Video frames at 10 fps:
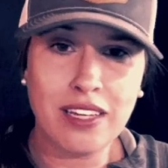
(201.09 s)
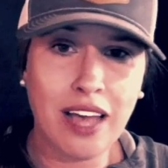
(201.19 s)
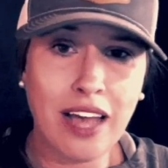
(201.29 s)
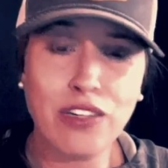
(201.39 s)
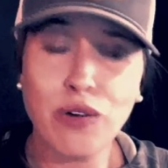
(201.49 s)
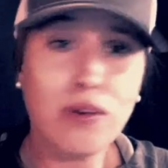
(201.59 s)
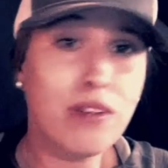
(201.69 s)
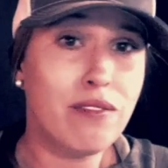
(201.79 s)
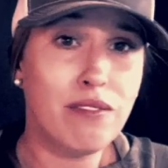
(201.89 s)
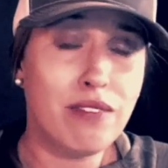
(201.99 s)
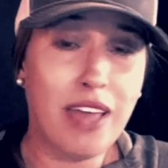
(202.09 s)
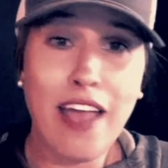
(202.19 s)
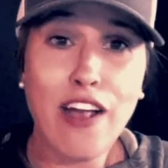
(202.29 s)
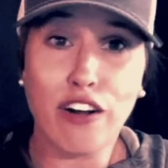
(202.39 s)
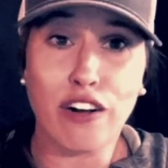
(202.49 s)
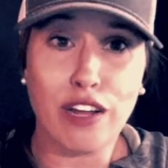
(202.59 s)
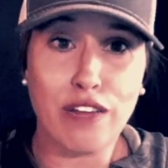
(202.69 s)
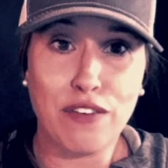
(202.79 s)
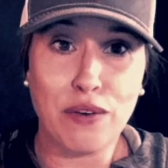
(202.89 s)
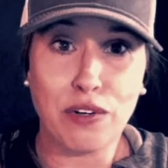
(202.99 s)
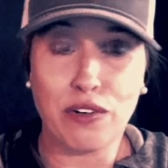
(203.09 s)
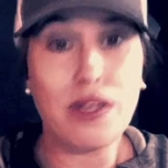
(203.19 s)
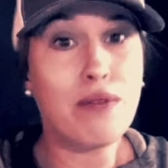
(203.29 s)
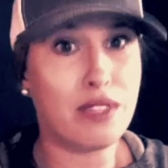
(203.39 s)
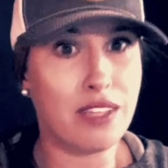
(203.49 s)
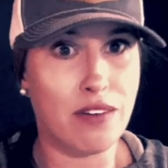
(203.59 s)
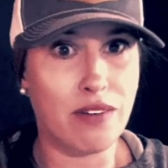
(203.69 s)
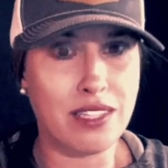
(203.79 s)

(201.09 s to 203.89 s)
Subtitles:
I don't care if you agree with gun rights.